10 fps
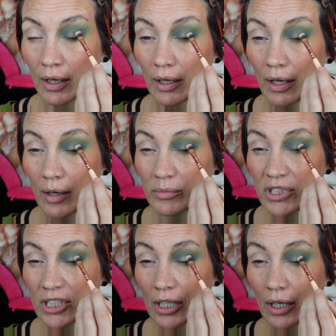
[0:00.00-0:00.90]
and I'm
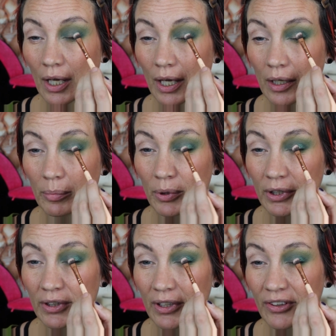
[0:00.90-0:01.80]
just gonna kind of
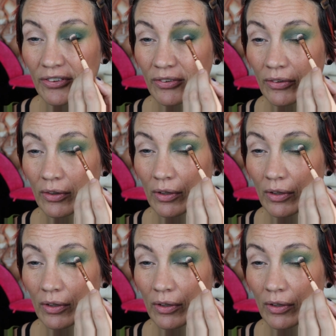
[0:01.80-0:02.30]
put this